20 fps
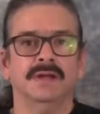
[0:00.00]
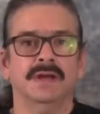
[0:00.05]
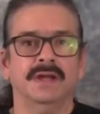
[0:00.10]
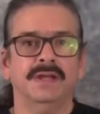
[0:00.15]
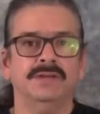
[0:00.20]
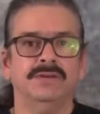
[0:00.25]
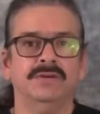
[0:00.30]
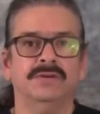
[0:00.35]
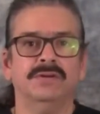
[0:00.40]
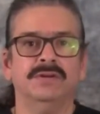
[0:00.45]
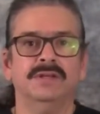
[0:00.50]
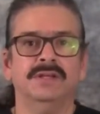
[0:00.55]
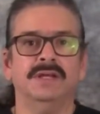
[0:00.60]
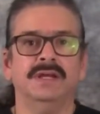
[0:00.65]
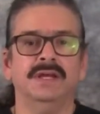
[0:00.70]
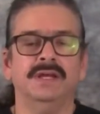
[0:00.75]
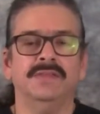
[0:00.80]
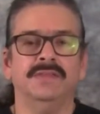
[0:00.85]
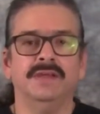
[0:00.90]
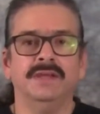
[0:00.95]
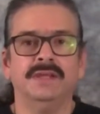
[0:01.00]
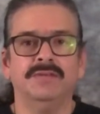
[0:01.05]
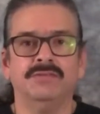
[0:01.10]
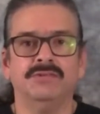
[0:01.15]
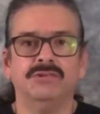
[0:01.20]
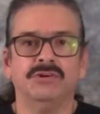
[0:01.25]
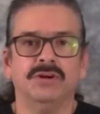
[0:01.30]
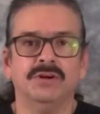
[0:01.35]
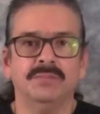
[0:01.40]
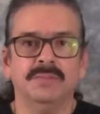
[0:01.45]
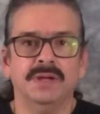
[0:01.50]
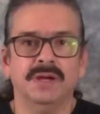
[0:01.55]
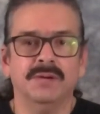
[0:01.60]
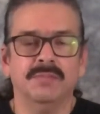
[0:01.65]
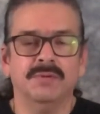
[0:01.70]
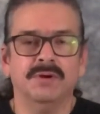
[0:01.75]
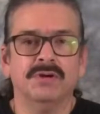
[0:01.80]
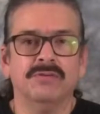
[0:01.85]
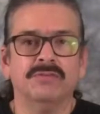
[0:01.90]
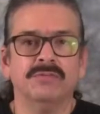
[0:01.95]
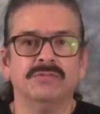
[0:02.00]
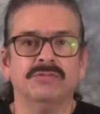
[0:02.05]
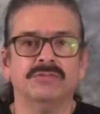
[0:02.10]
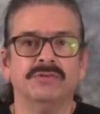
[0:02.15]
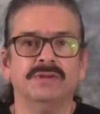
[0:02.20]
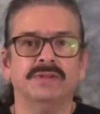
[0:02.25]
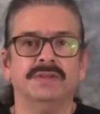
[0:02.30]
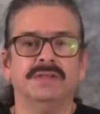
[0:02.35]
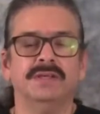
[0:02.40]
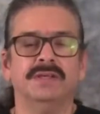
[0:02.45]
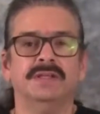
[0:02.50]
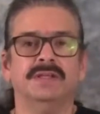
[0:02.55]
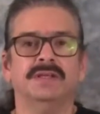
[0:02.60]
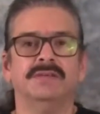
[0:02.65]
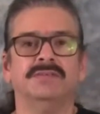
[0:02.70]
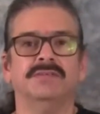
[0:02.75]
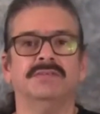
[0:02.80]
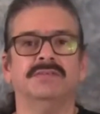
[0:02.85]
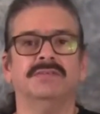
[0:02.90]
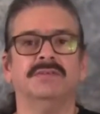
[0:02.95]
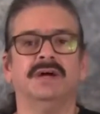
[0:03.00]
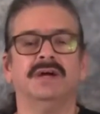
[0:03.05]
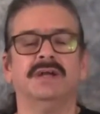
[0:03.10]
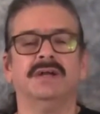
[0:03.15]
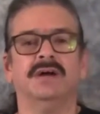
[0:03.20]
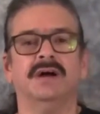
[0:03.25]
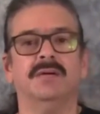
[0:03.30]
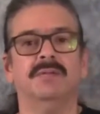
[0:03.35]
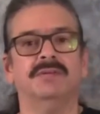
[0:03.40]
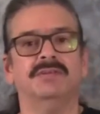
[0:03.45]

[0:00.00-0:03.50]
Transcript: you doing today? Thank you for joining me. I'm Mario from StringThingLessons.com,